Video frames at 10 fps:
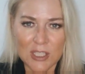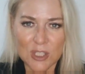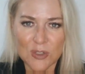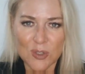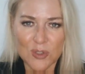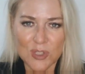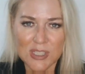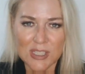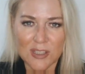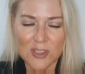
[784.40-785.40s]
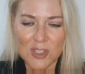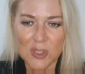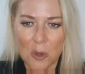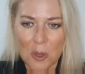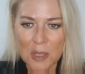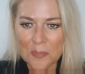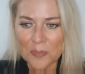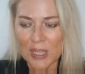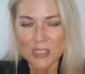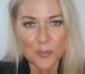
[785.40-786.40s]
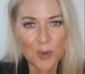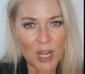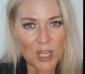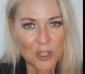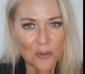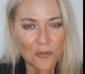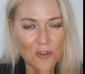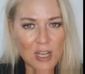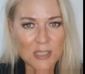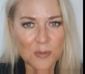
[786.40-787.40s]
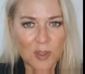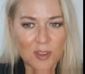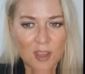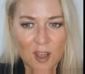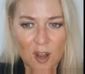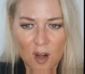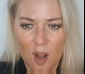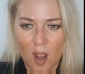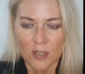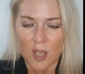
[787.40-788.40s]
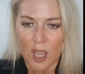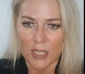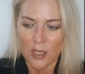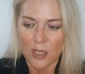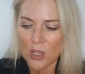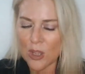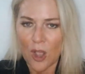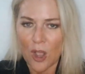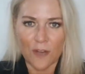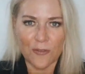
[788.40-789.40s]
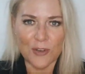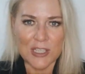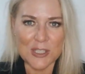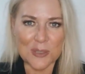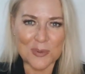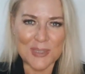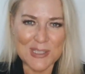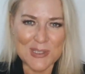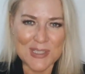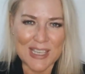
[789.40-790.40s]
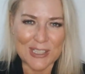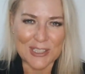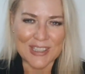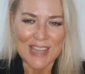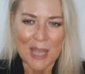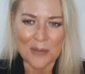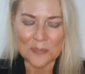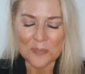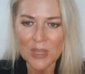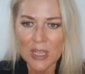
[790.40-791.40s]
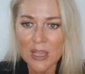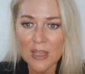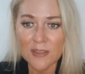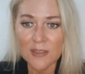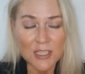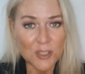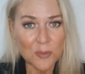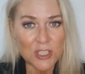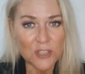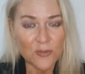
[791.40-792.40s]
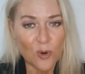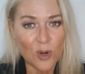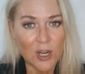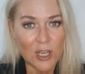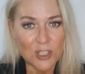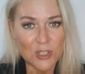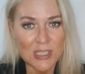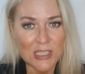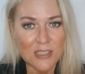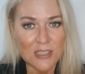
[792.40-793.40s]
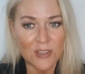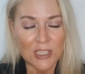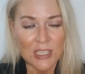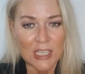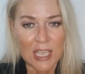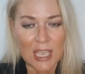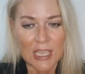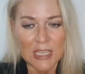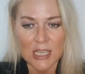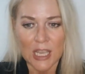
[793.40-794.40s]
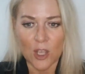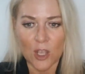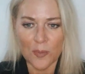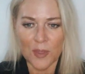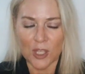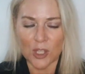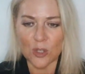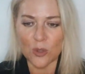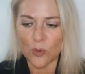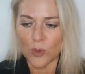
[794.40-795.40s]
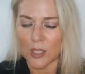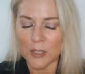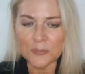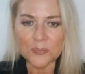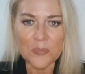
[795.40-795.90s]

to social skills. So that's brand new for us with our online offering. So please do take a look at that. Thanks so much for choosing Civility, and I hope that you will